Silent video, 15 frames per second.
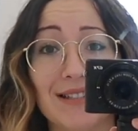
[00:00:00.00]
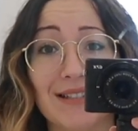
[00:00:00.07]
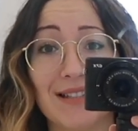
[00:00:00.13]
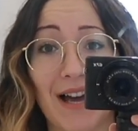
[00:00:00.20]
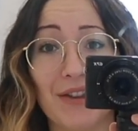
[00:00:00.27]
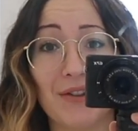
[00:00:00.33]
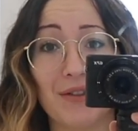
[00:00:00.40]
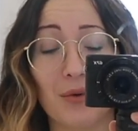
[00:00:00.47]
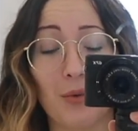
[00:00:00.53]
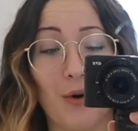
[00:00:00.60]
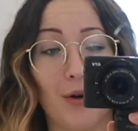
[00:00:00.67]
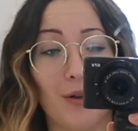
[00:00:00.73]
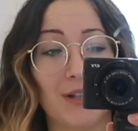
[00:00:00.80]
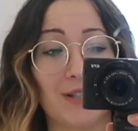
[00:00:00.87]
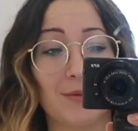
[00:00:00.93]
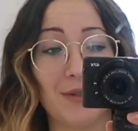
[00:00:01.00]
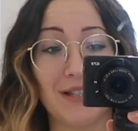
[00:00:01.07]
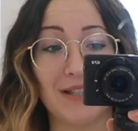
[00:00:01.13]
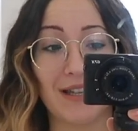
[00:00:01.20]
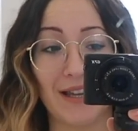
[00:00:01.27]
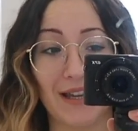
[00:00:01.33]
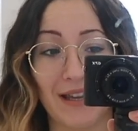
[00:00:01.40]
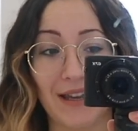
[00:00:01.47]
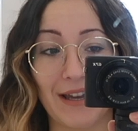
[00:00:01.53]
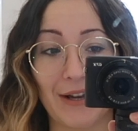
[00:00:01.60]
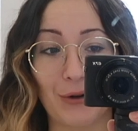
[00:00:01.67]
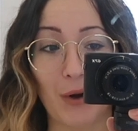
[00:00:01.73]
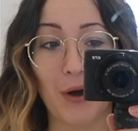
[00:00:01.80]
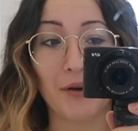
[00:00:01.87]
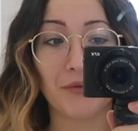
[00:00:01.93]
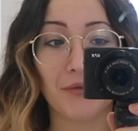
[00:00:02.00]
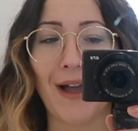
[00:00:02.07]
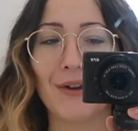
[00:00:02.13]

side of the wall has been taken care of,